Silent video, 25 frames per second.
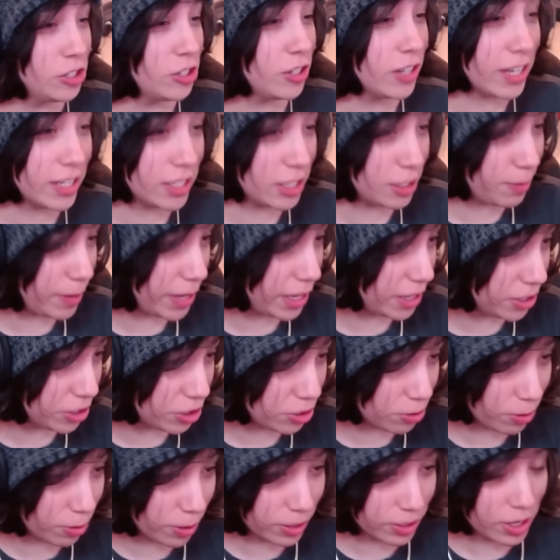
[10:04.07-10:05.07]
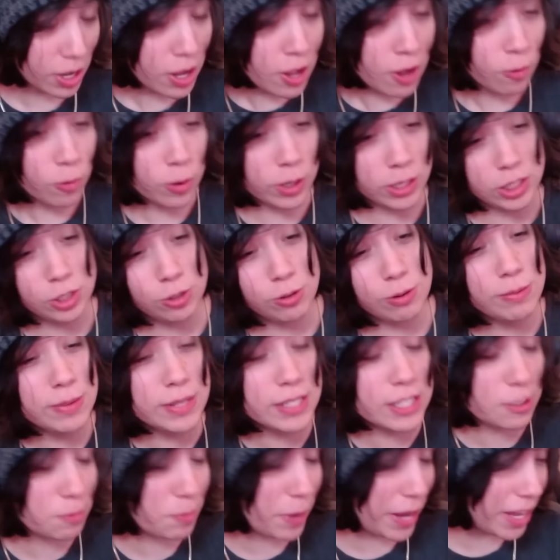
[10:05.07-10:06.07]
to teach you guys Spanish words. When I stream
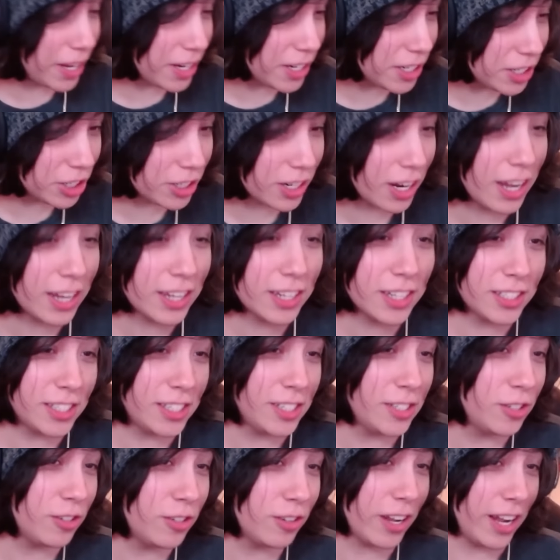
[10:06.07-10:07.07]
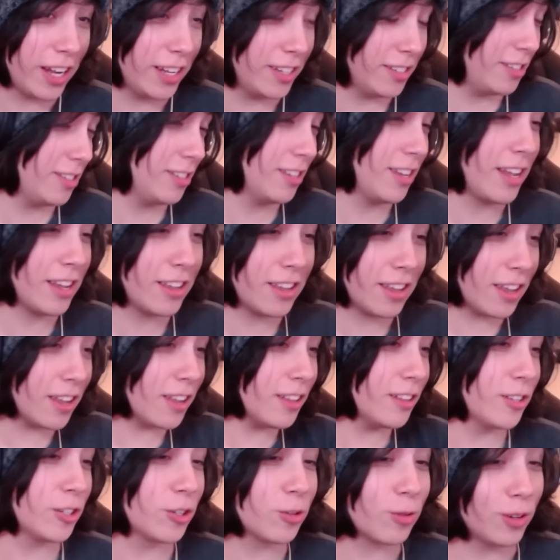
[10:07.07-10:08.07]
in Spanish, I'm going to teach you guys like
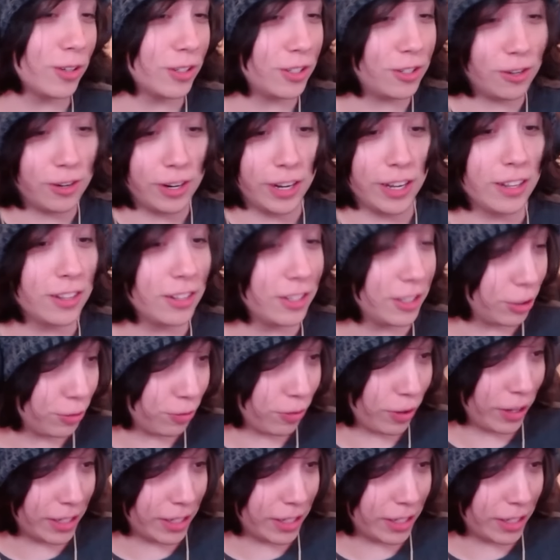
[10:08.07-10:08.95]
English words or English